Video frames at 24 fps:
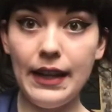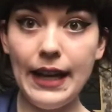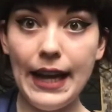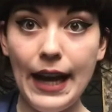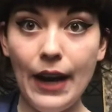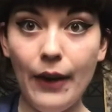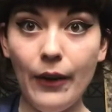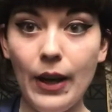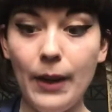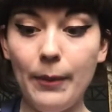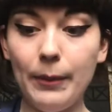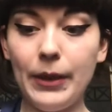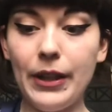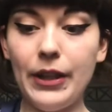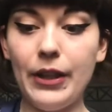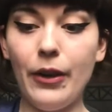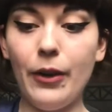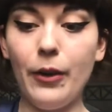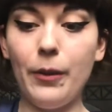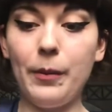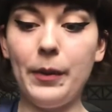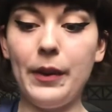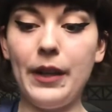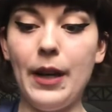Now I'm going to
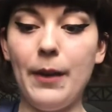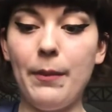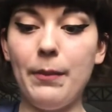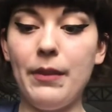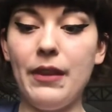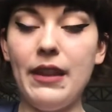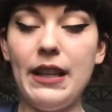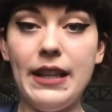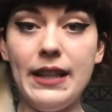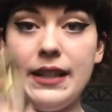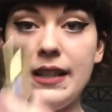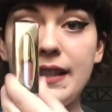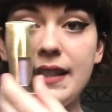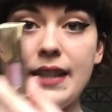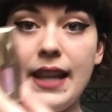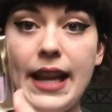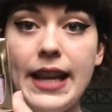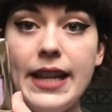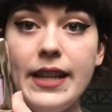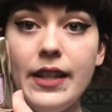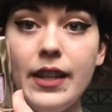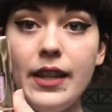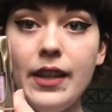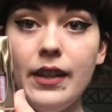open up the
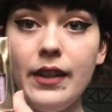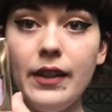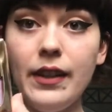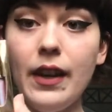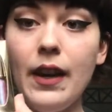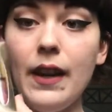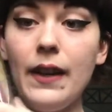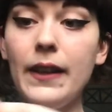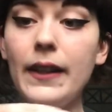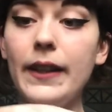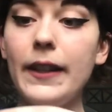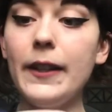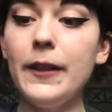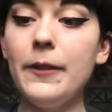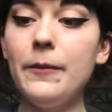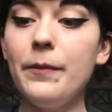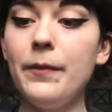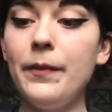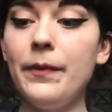Psych color.